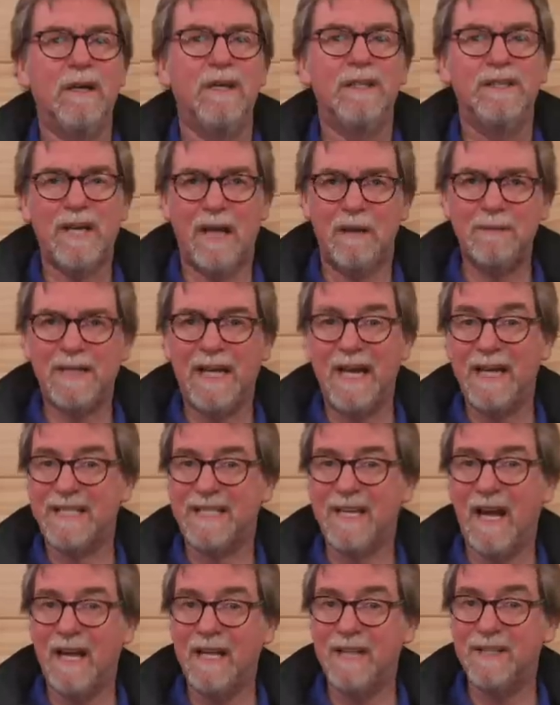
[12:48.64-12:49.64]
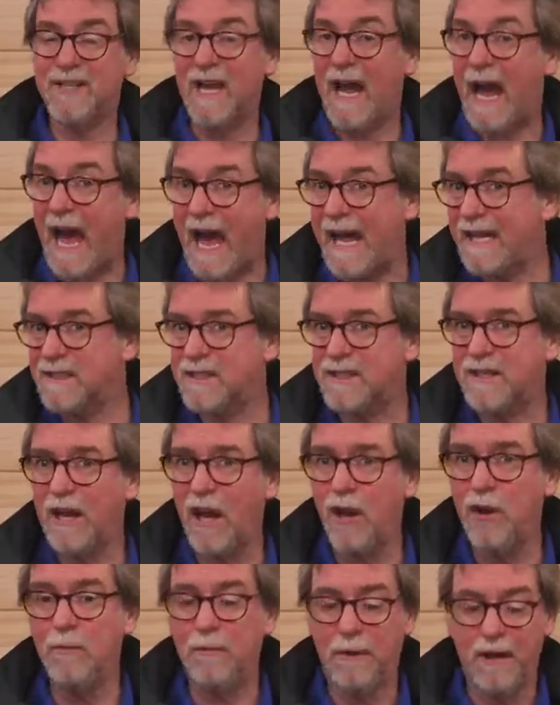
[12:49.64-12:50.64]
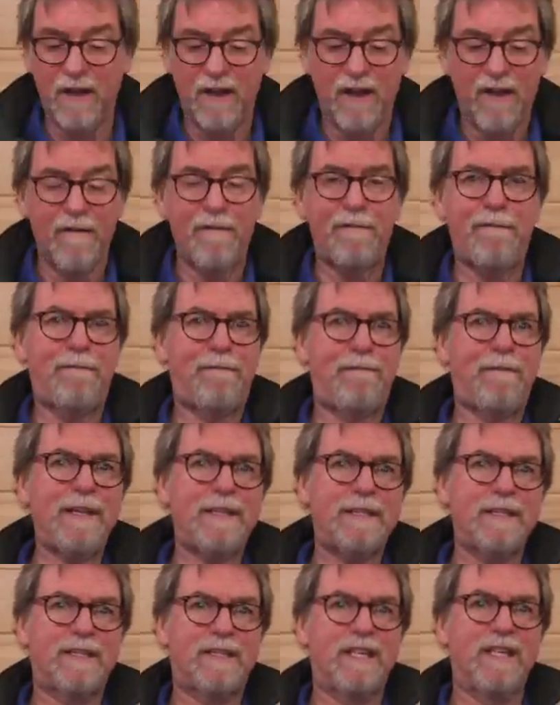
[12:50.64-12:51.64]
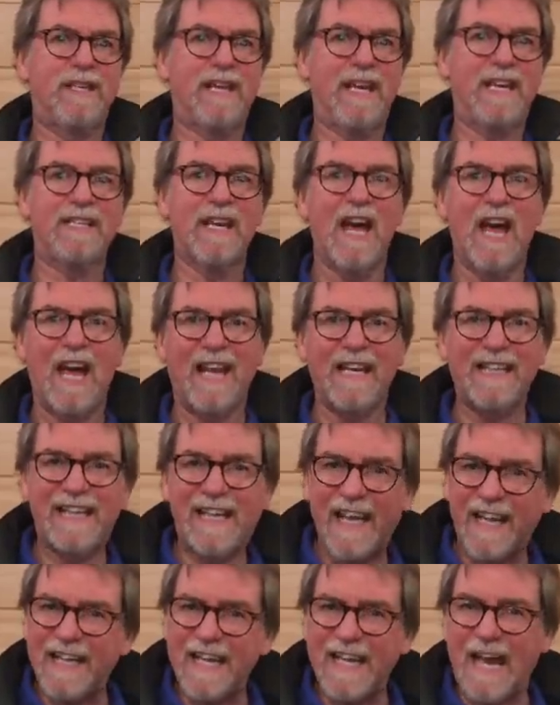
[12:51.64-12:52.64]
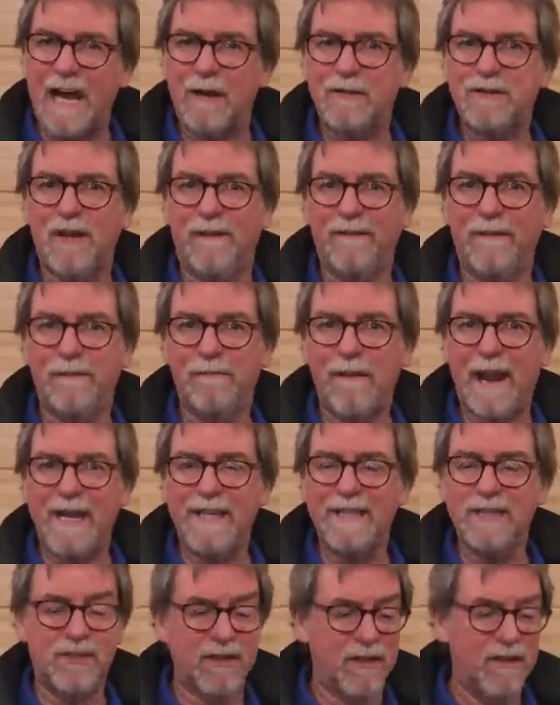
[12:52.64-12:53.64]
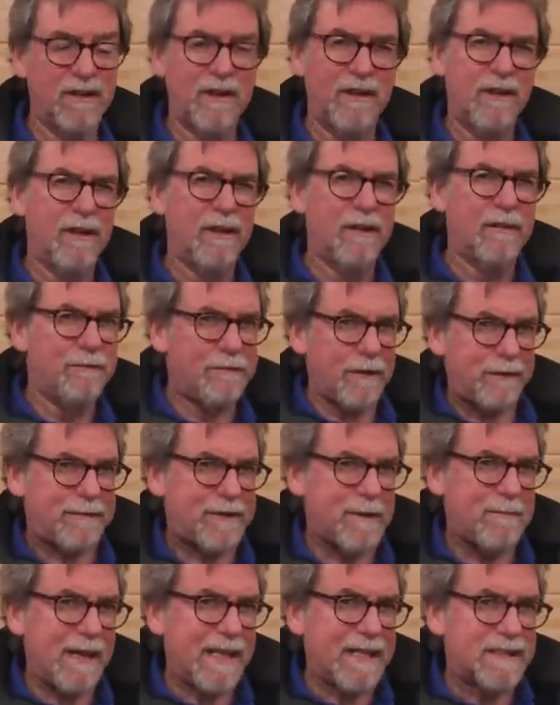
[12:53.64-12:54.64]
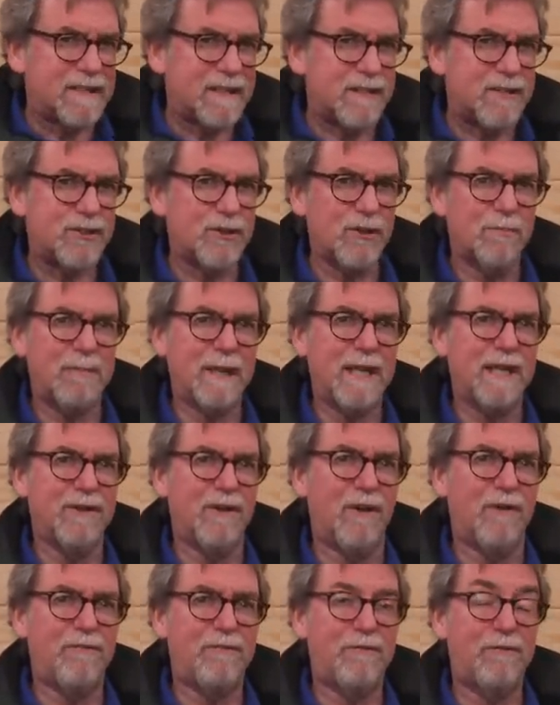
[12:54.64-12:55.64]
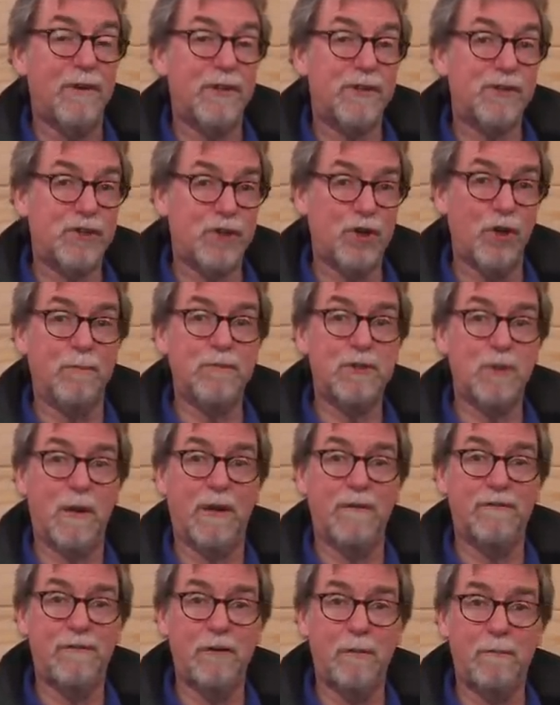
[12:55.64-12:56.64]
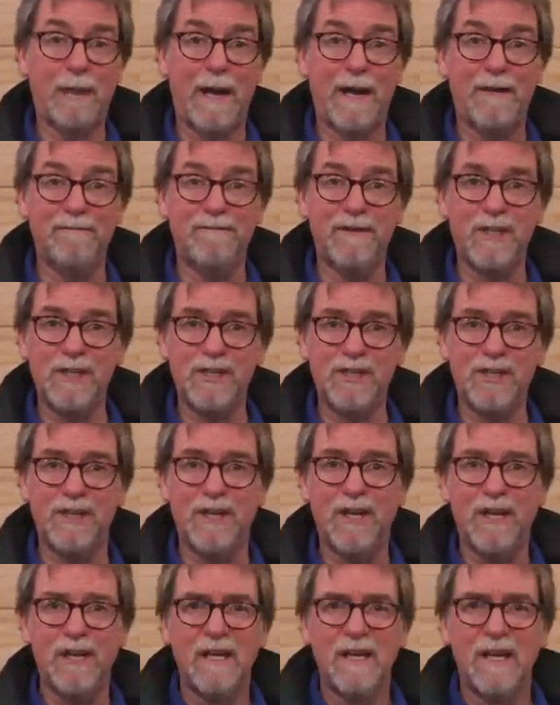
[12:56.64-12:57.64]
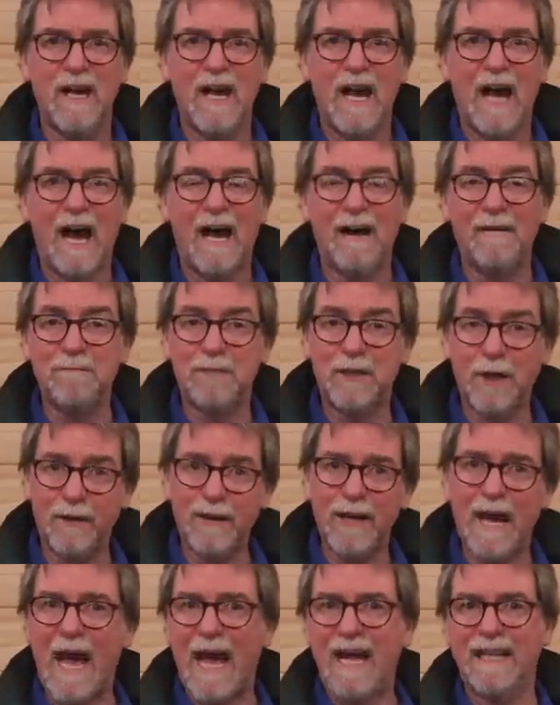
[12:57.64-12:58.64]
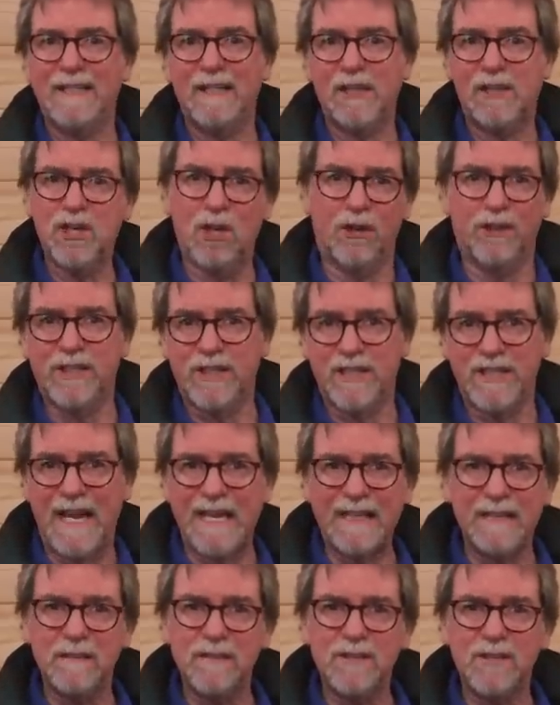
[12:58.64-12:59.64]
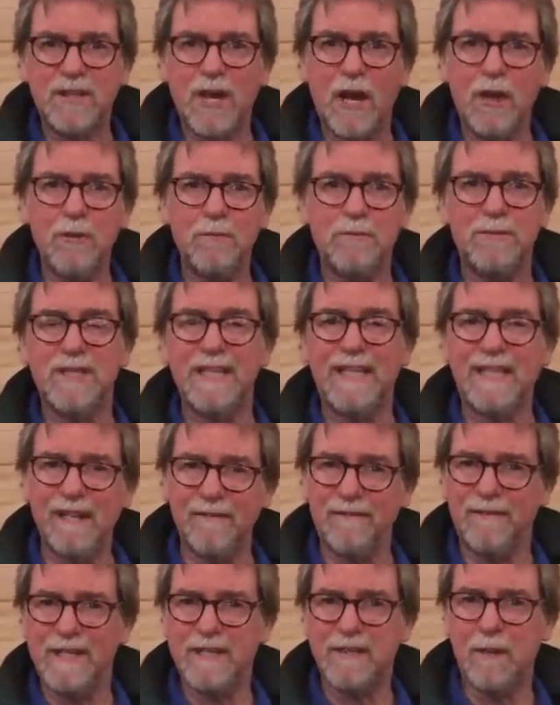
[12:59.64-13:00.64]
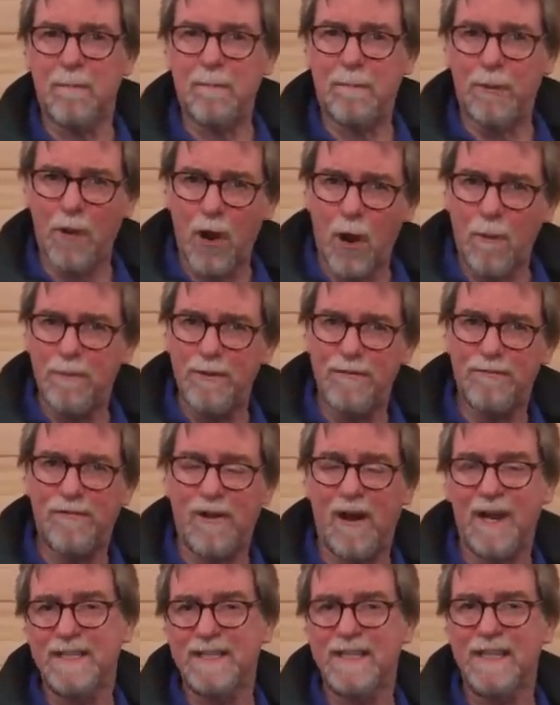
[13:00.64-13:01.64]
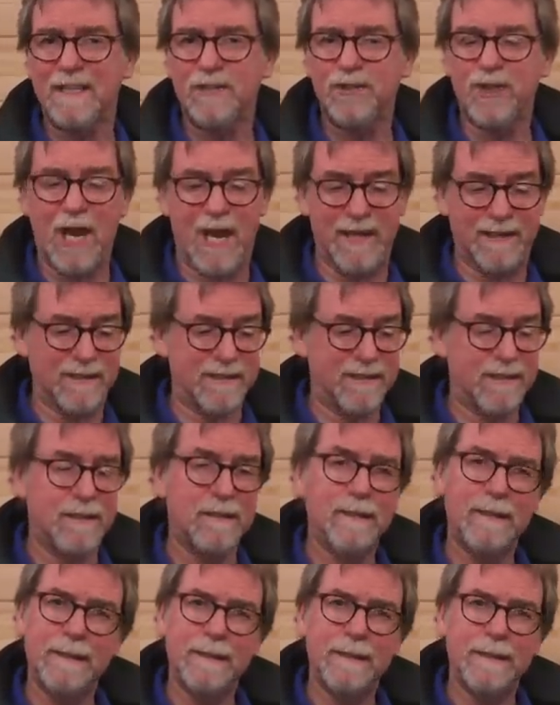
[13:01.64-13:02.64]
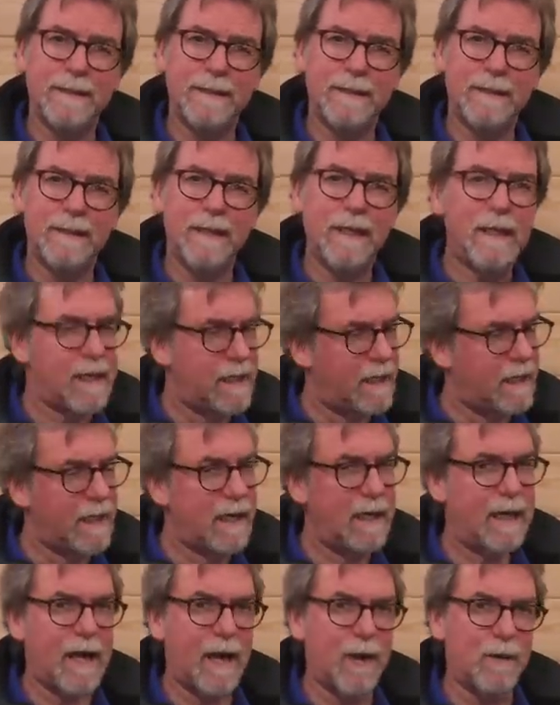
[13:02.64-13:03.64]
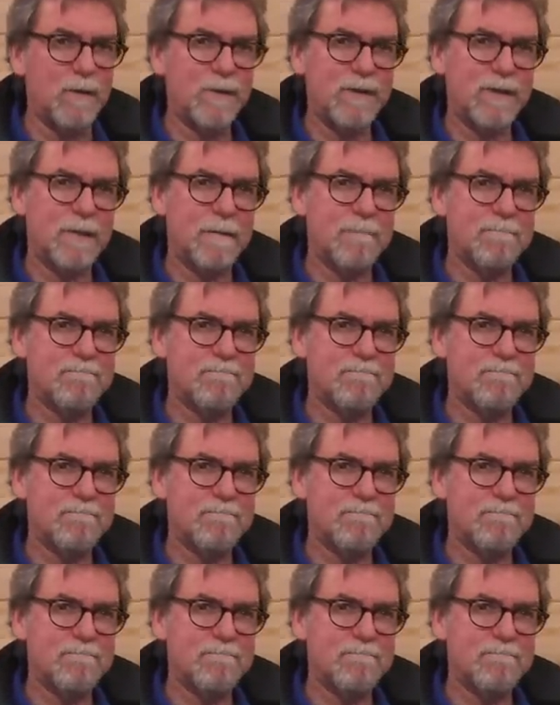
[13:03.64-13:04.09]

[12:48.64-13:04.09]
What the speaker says: Time to get a silencer and scope fitted to this and get it out on the range. 50 metres should be enough for a sub 12 foot pound version. I'm going to add the Continental scope to give this a proper fighting chance. Here goes.